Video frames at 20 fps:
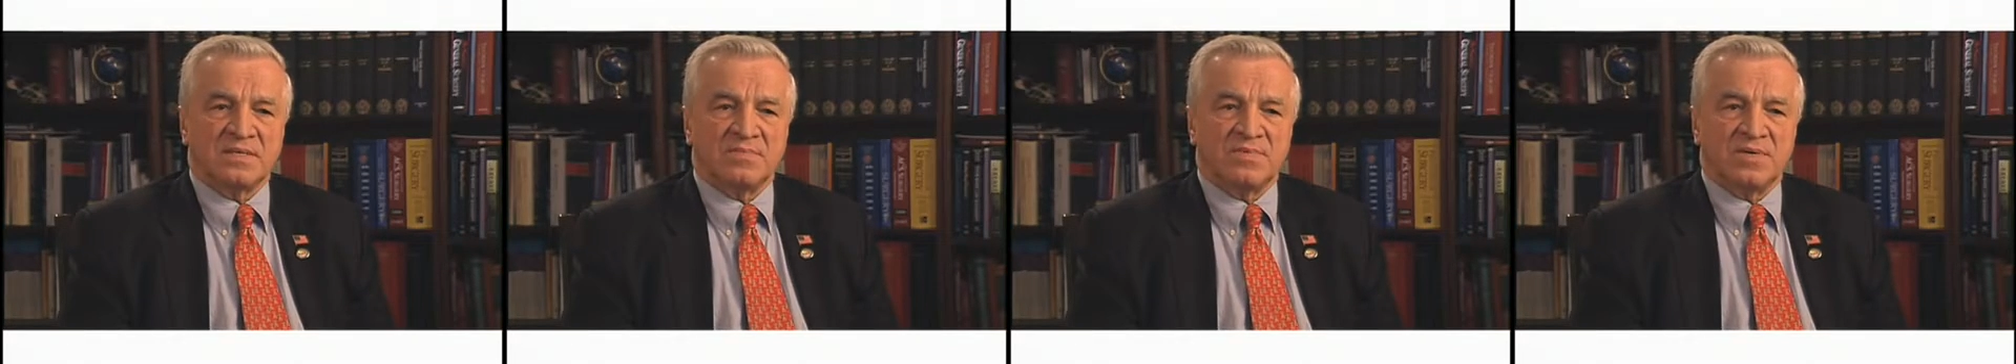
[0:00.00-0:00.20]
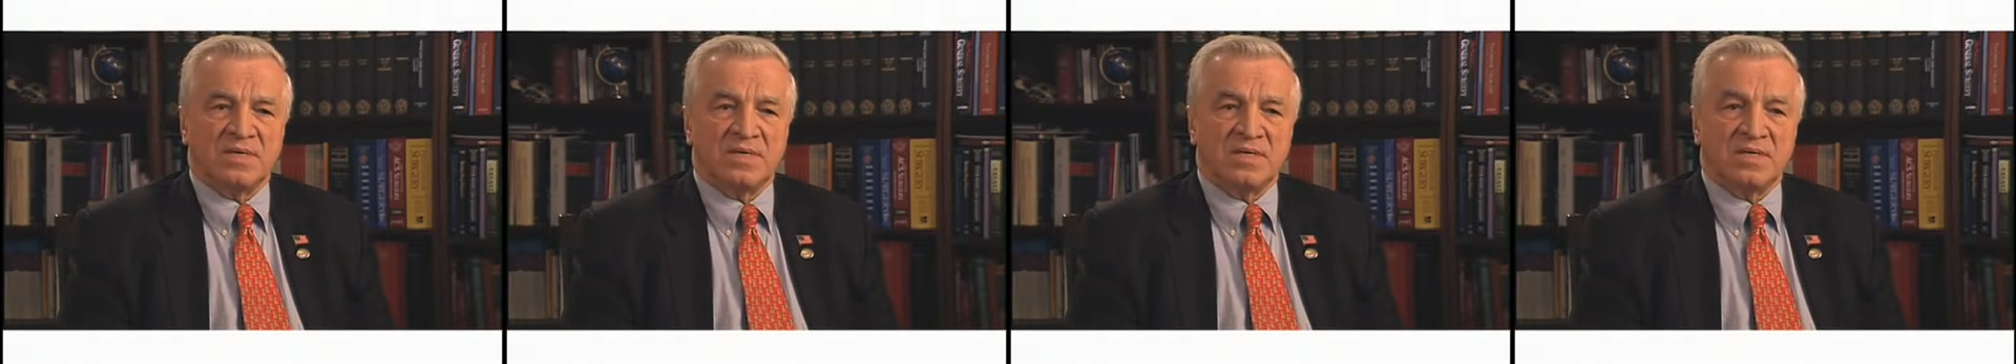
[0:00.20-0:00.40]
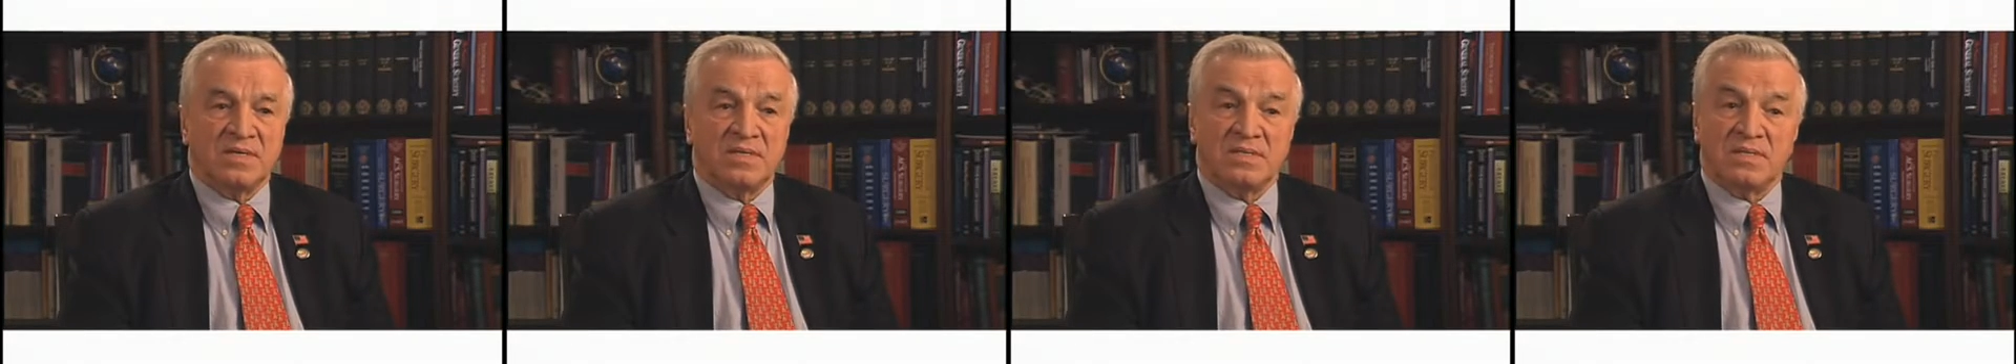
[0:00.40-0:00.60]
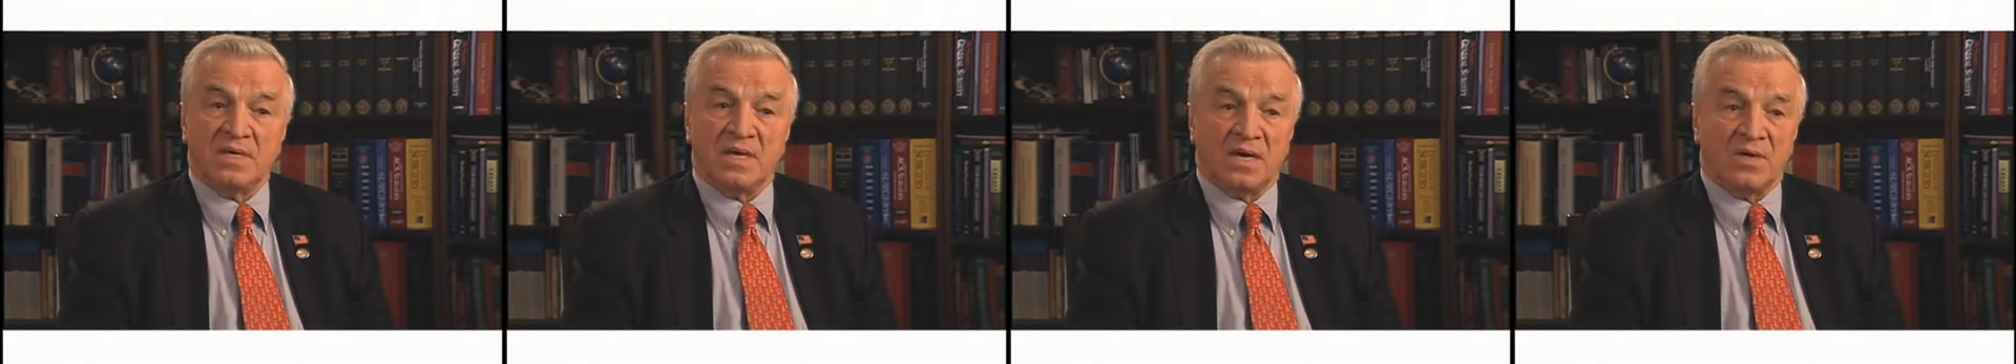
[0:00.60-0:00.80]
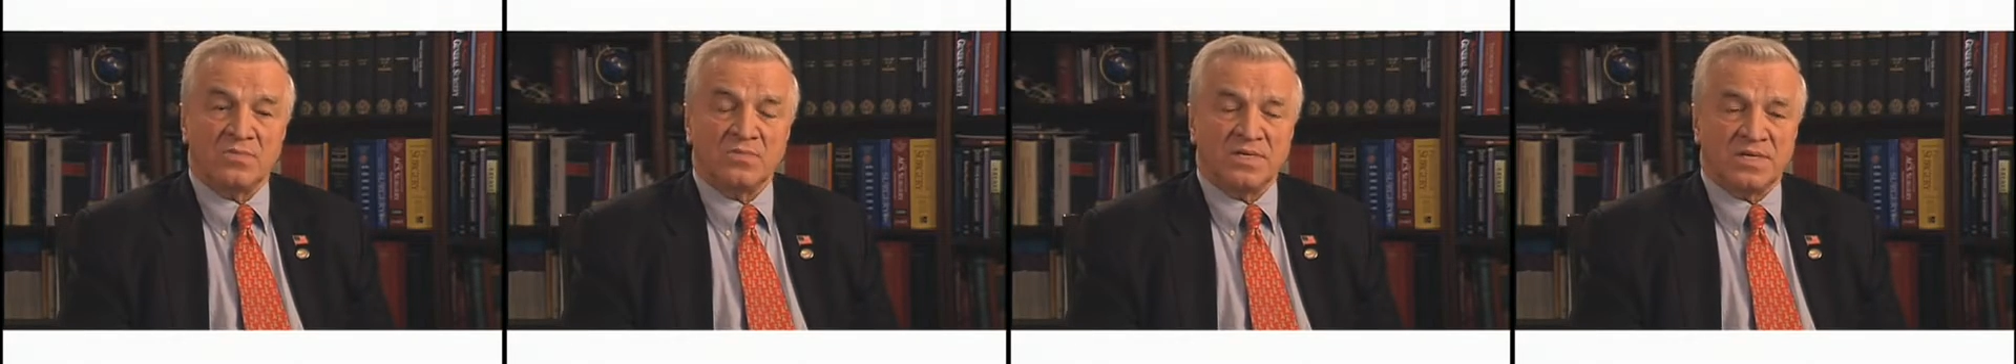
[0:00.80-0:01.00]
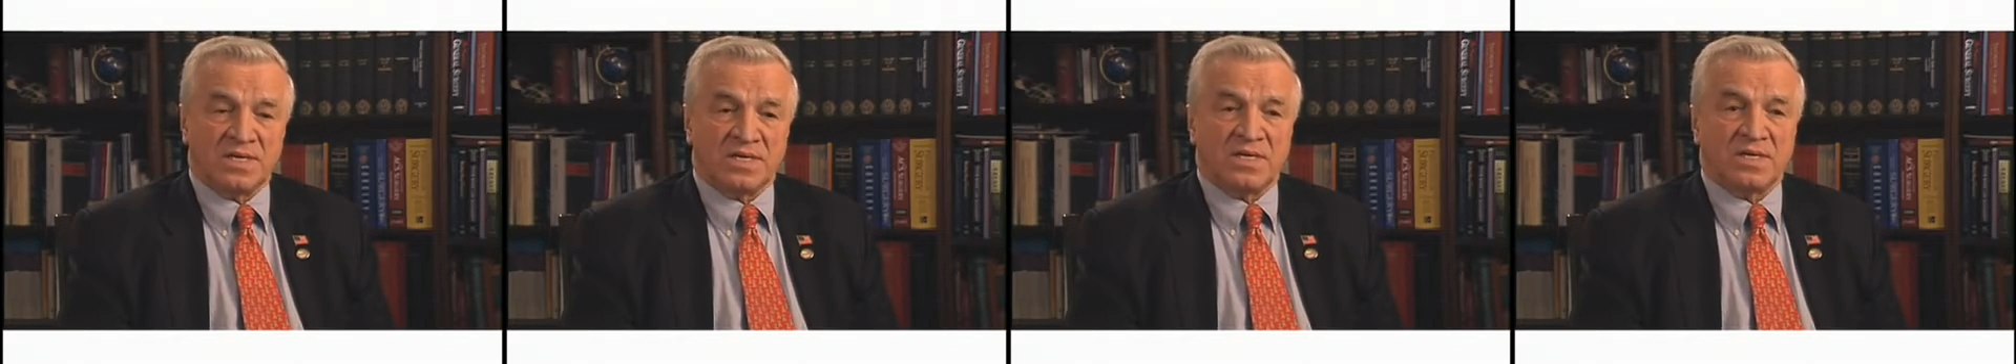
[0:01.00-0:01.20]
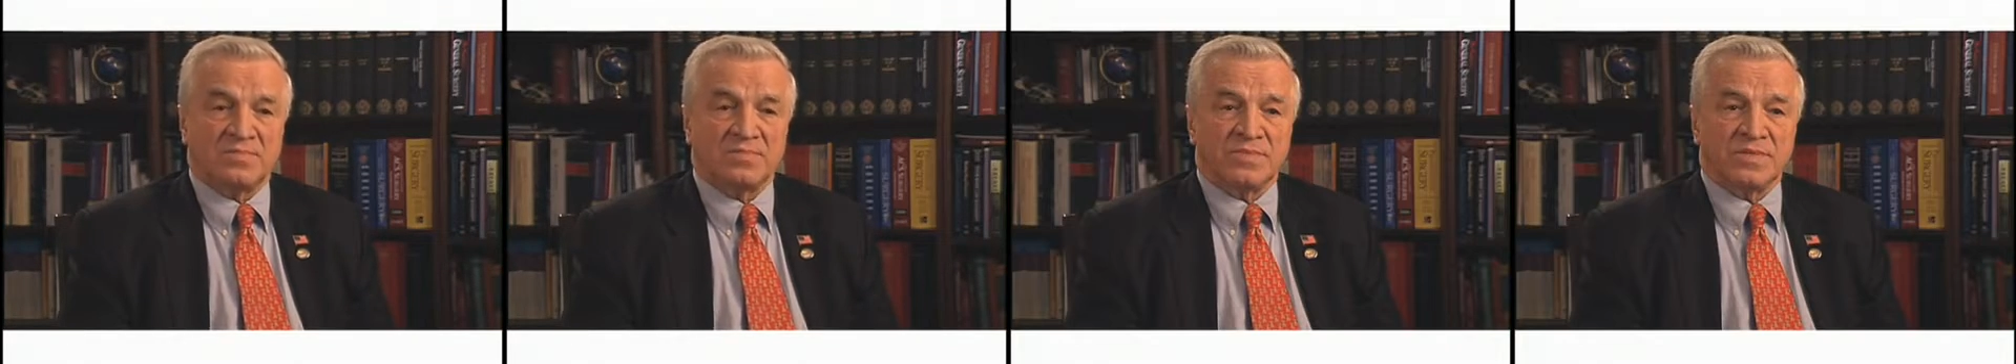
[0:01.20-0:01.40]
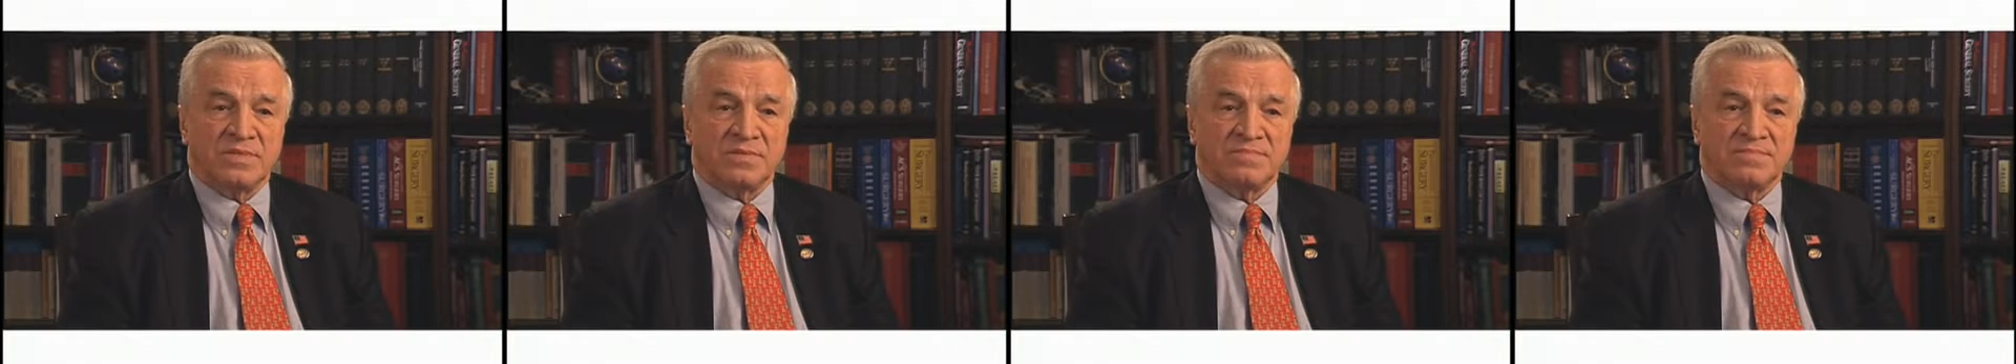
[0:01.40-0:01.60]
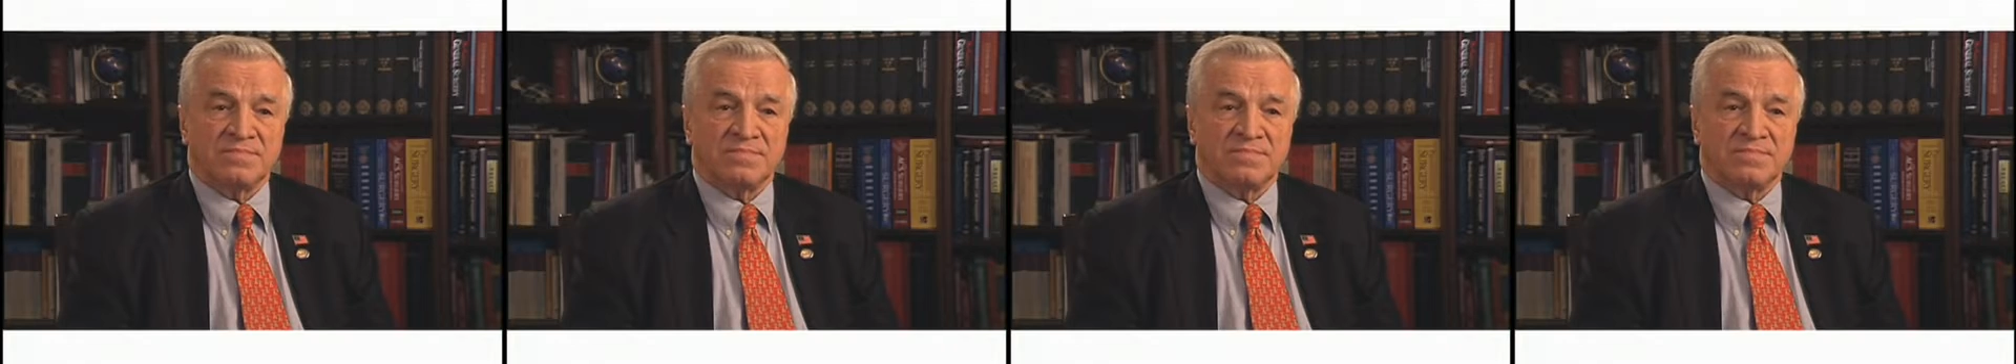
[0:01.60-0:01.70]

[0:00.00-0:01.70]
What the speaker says: be the only company